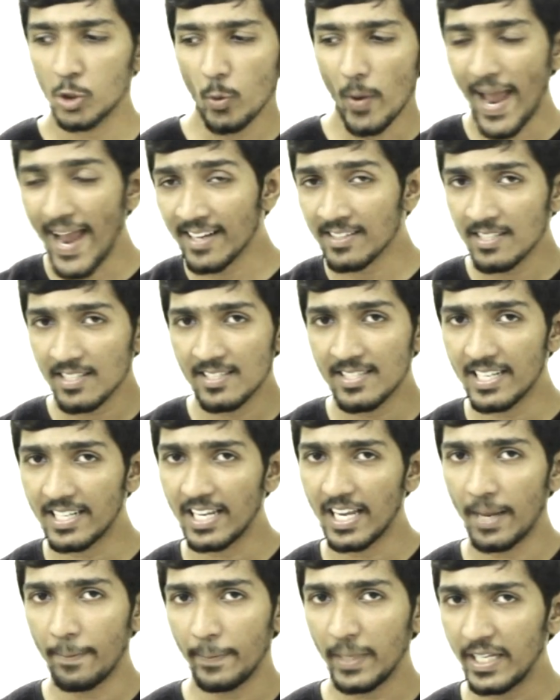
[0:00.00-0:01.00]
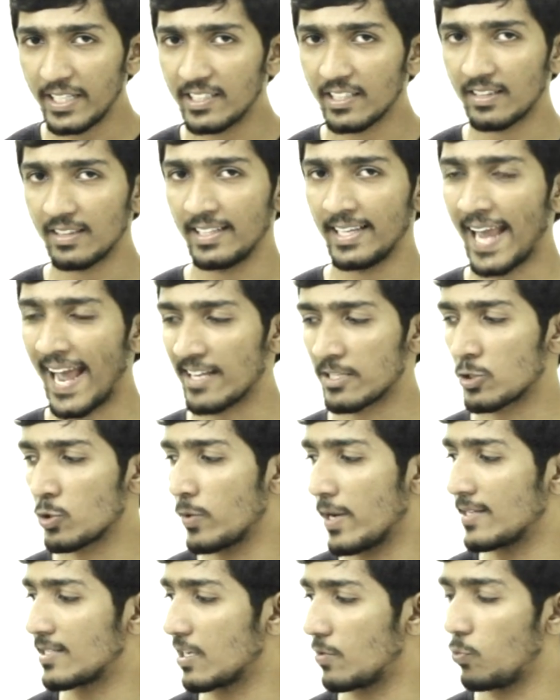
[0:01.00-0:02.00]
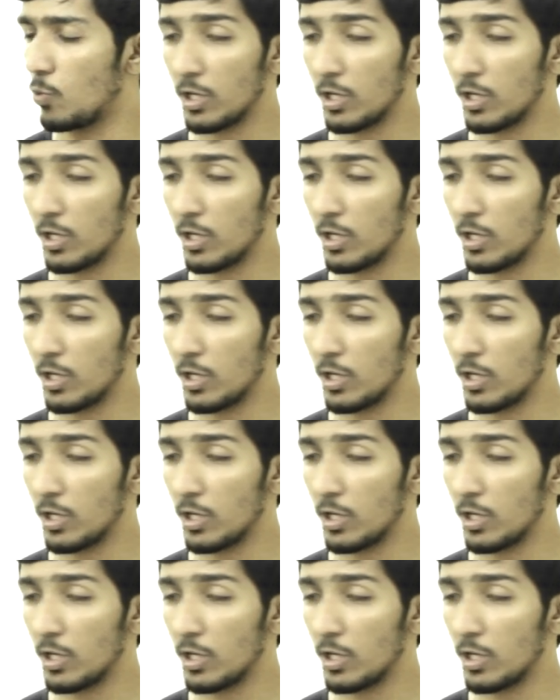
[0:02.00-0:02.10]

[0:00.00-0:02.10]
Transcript: to access it immediately as soon as it